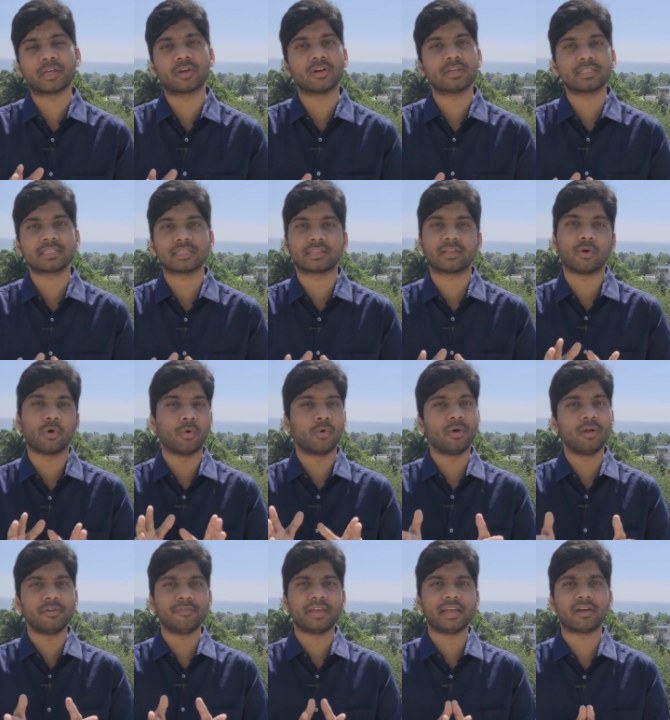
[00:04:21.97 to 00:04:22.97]
because the
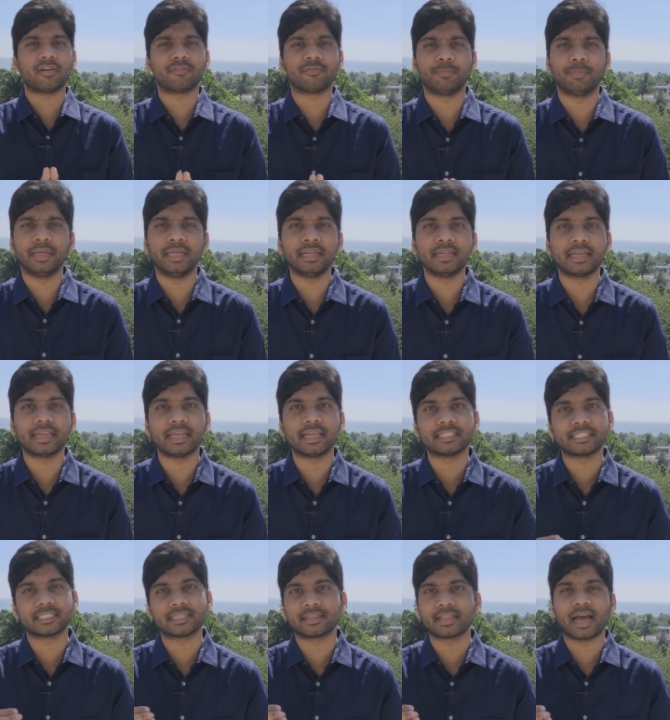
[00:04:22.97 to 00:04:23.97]
old way of bean
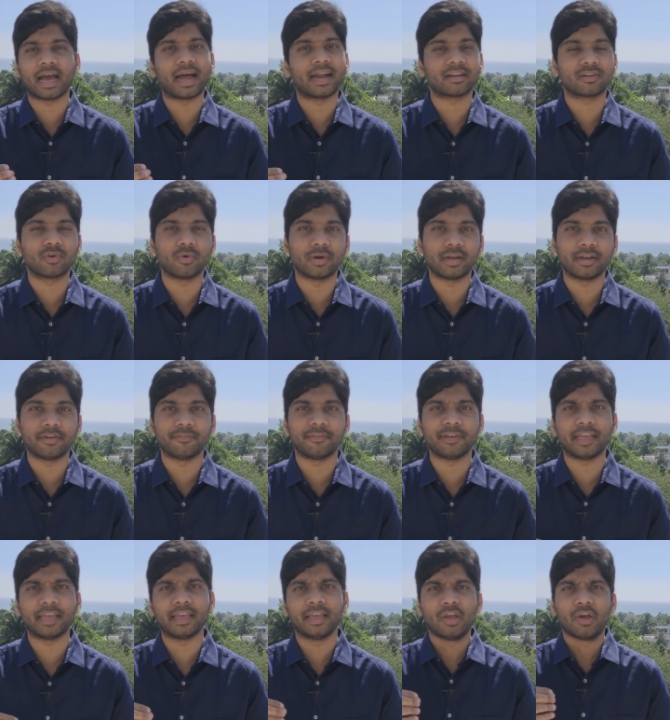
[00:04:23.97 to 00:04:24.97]
creation, the hard-coded
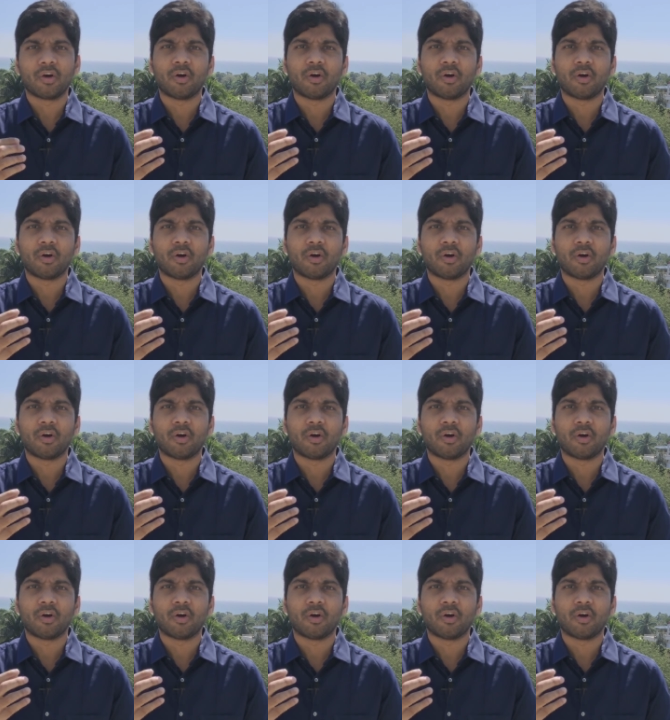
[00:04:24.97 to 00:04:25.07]
way